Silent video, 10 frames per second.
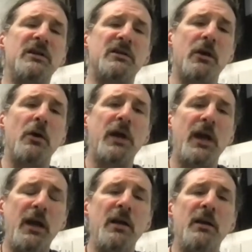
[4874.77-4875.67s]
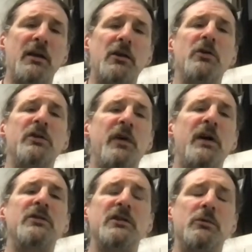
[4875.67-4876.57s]
it's locating that those
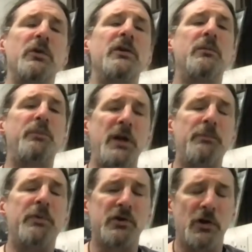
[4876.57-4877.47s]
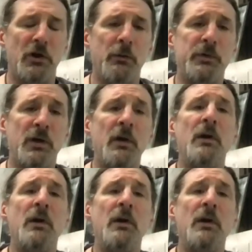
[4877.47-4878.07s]
functions would be perturbed